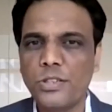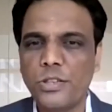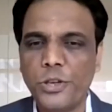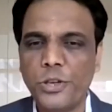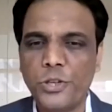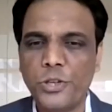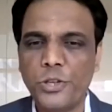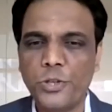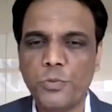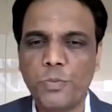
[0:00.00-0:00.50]
we
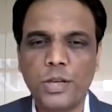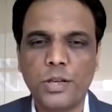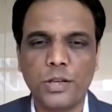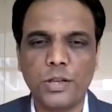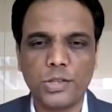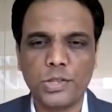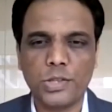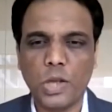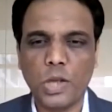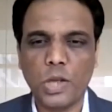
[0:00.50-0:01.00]

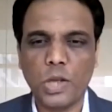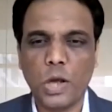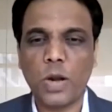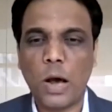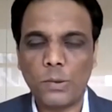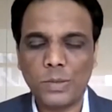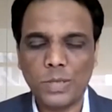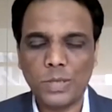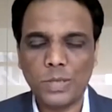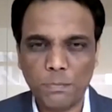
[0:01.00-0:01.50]
question change
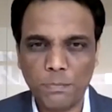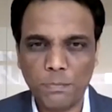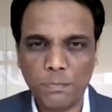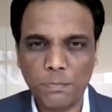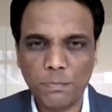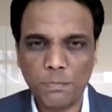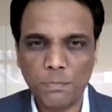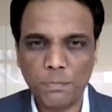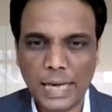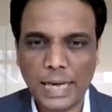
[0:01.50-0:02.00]
makers
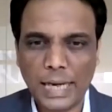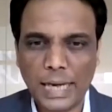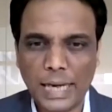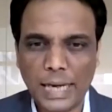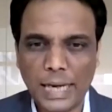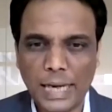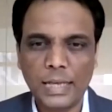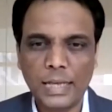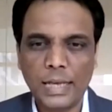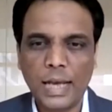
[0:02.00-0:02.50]
on how they
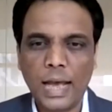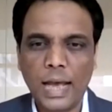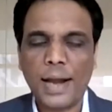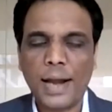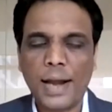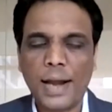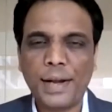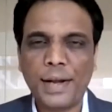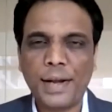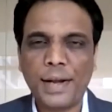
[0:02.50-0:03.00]
plan
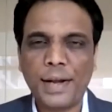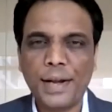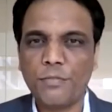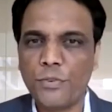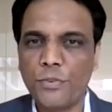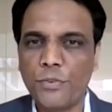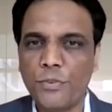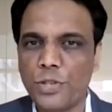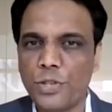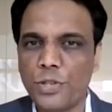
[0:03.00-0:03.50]
ahead
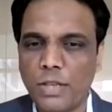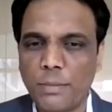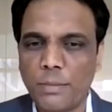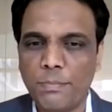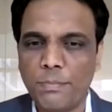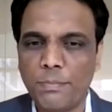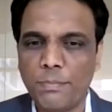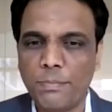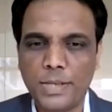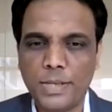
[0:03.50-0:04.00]
and read
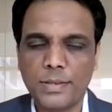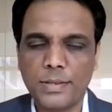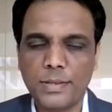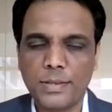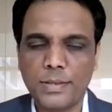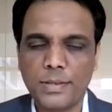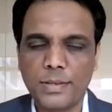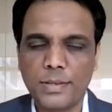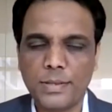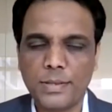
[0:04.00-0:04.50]
the future
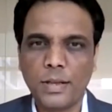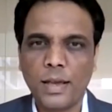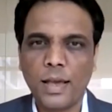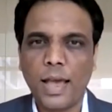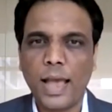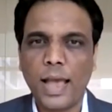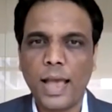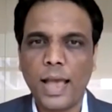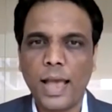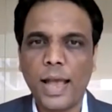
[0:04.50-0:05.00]

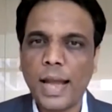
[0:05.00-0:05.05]
developments.